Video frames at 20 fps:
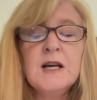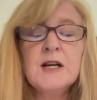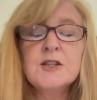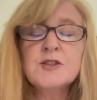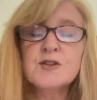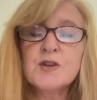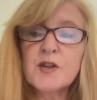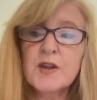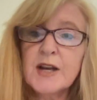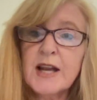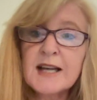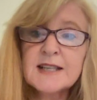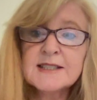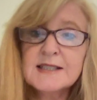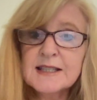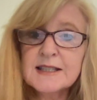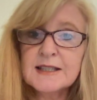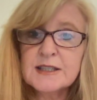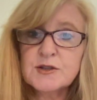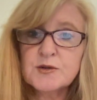So the next
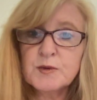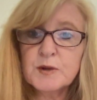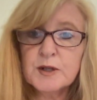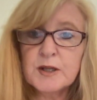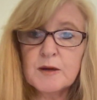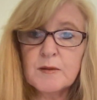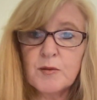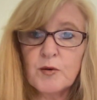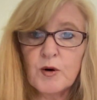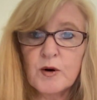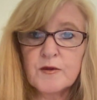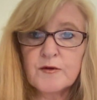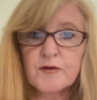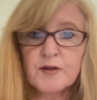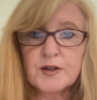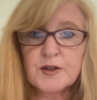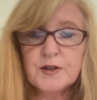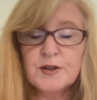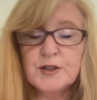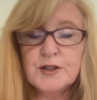thing that's really important for
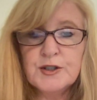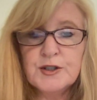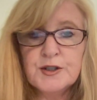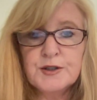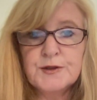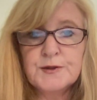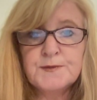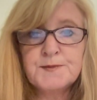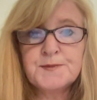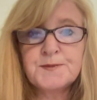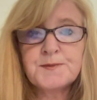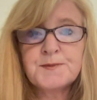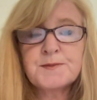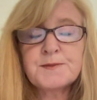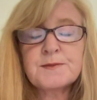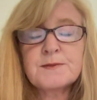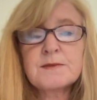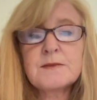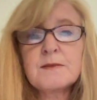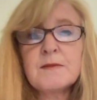you to do
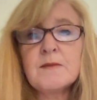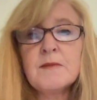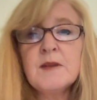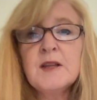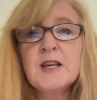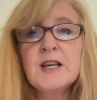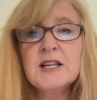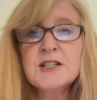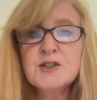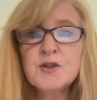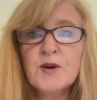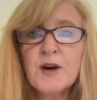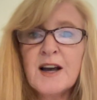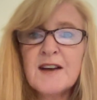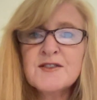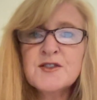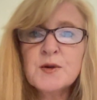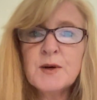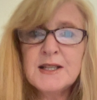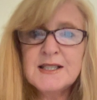is you have
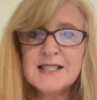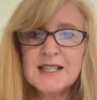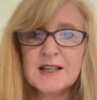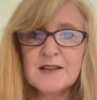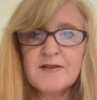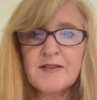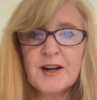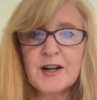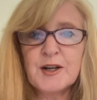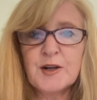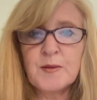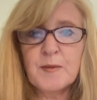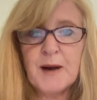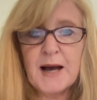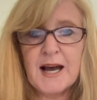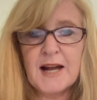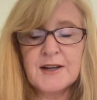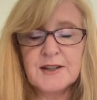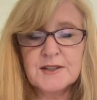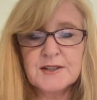to identify your
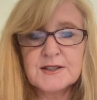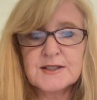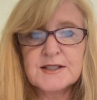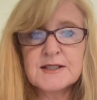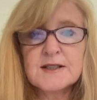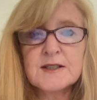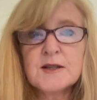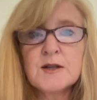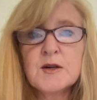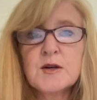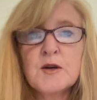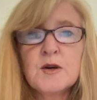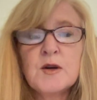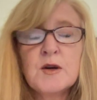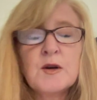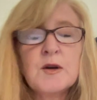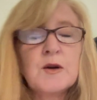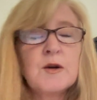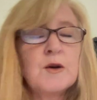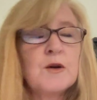patterns.
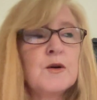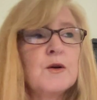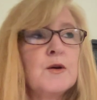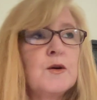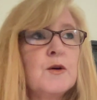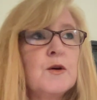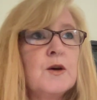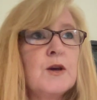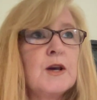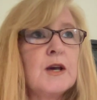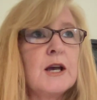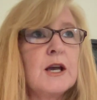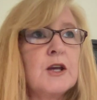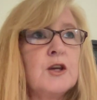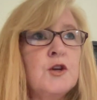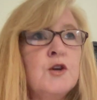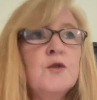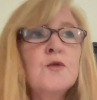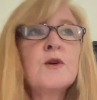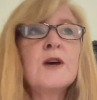
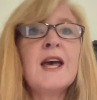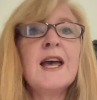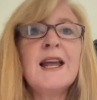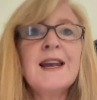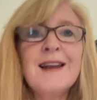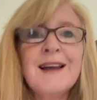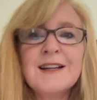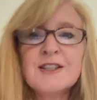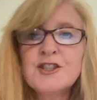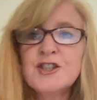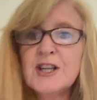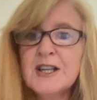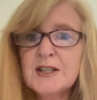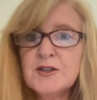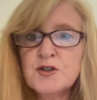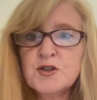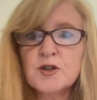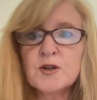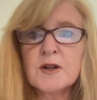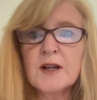You cannot change
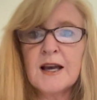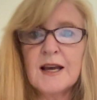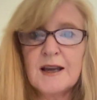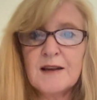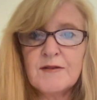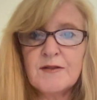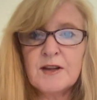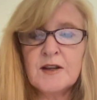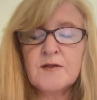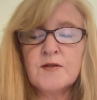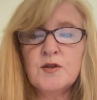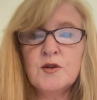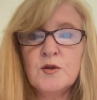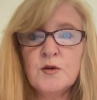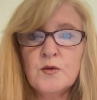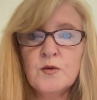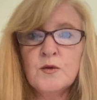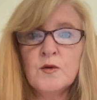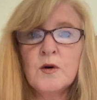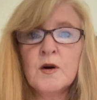your life if
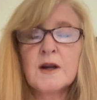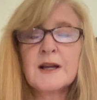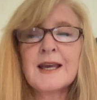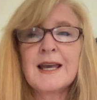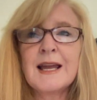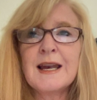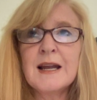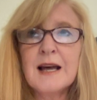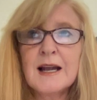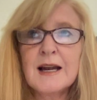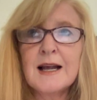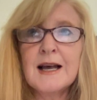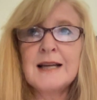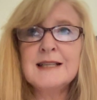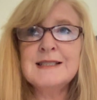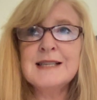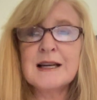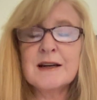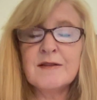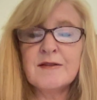you cannot
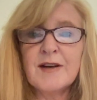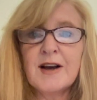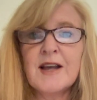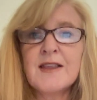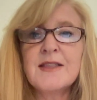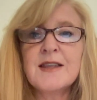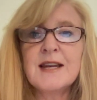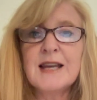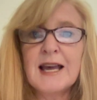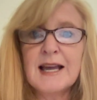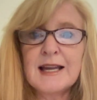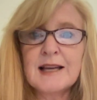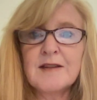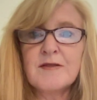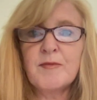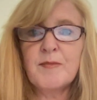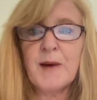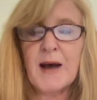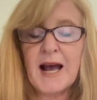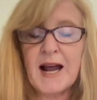identify the
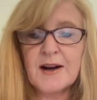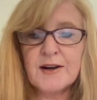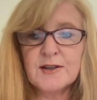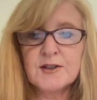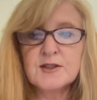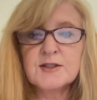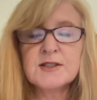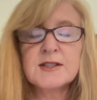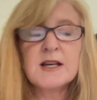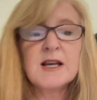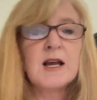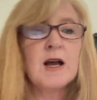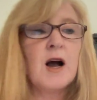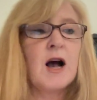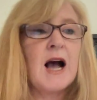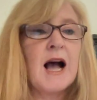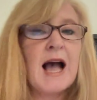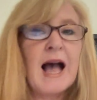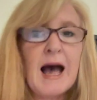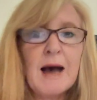negative patterns.
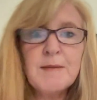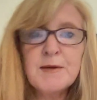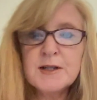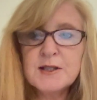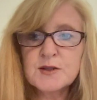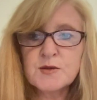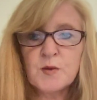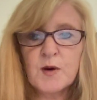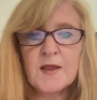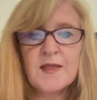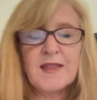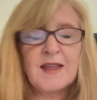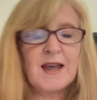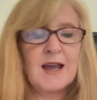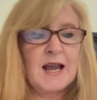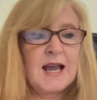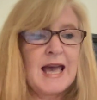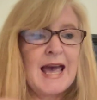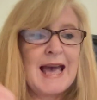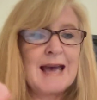A habit is one
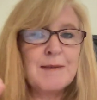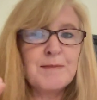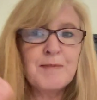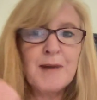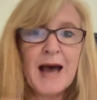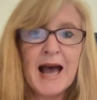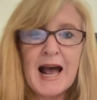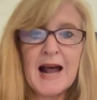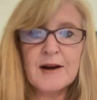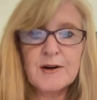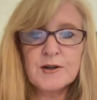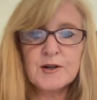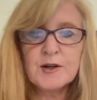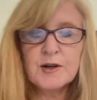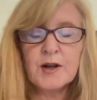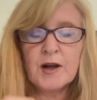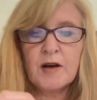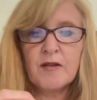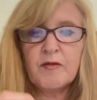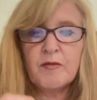thing. A pattern
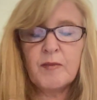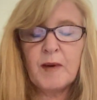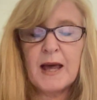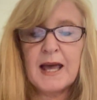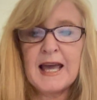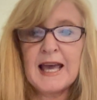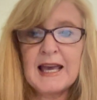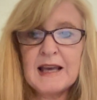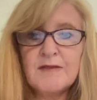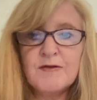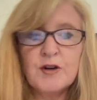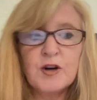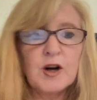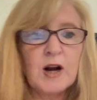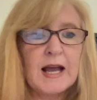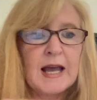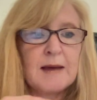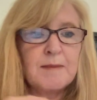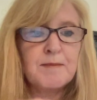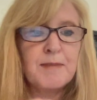of behavior,
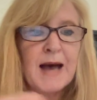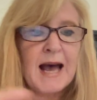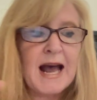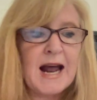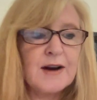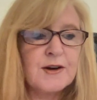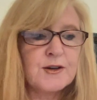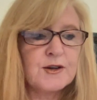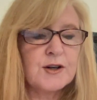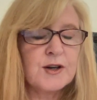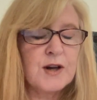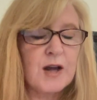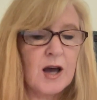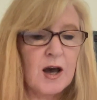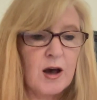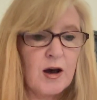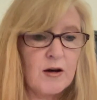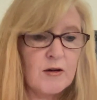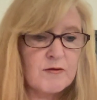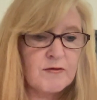a pattern
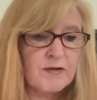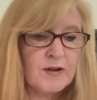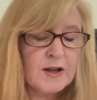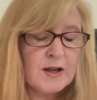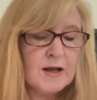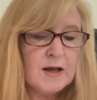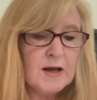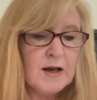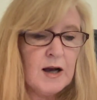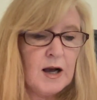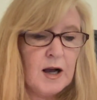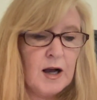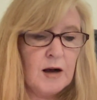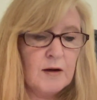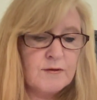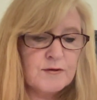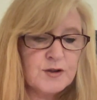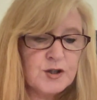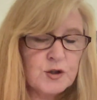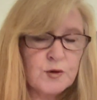of
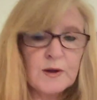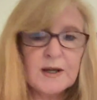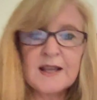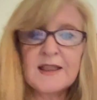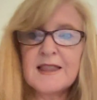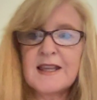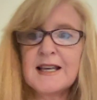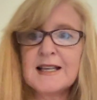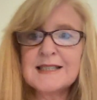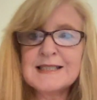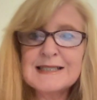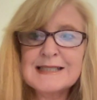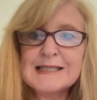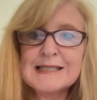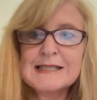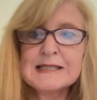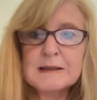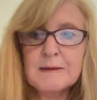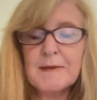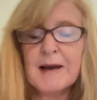doing things
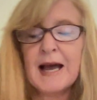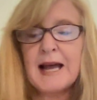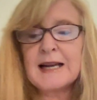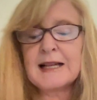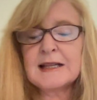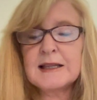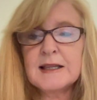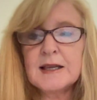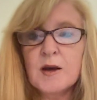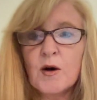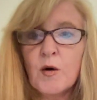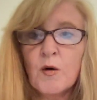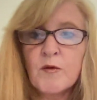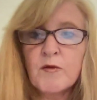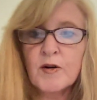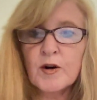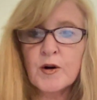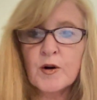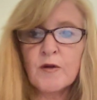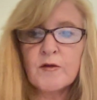systematically
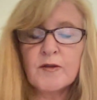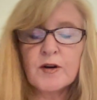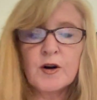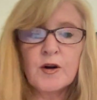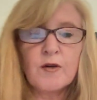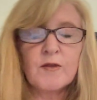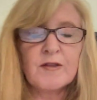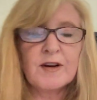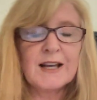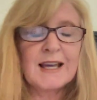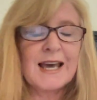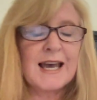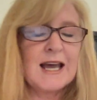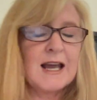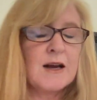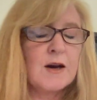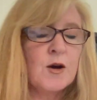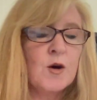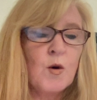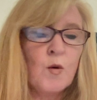over and over and over
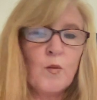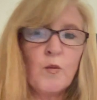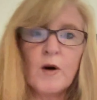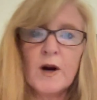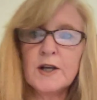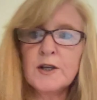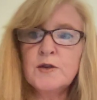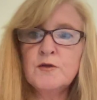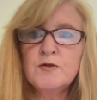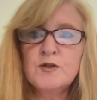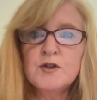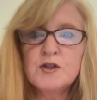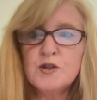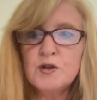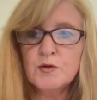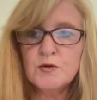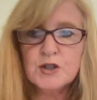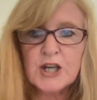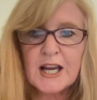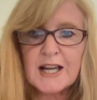again, where you
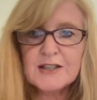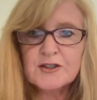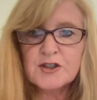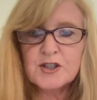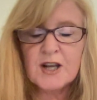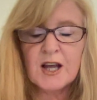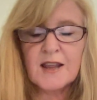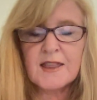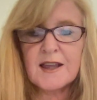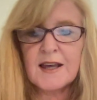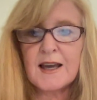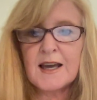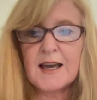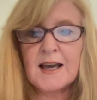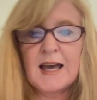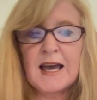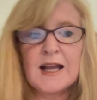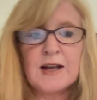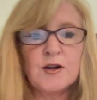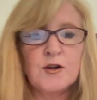change nothing
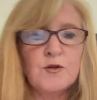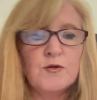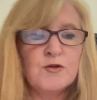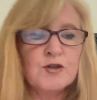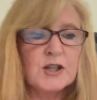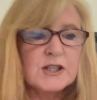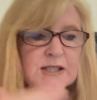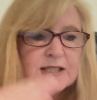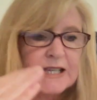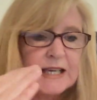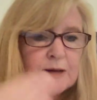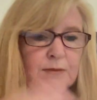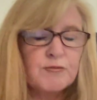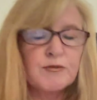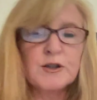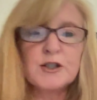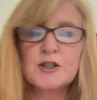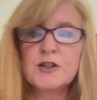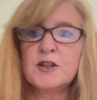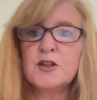and you just
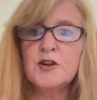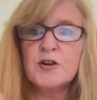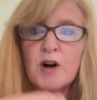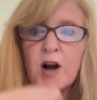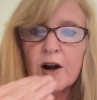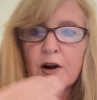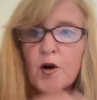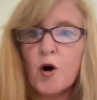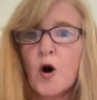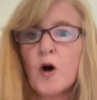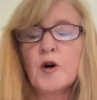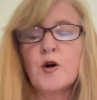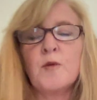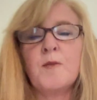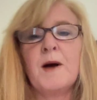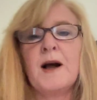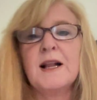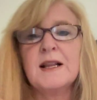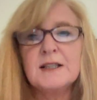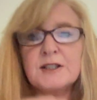you're on
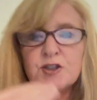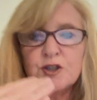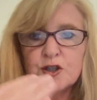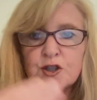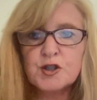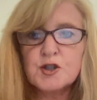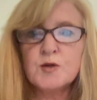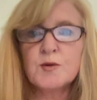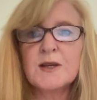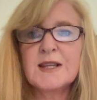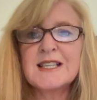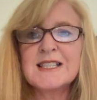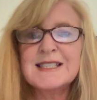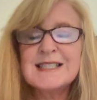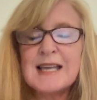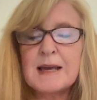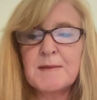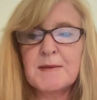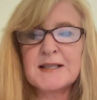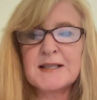autopilot, just doing the same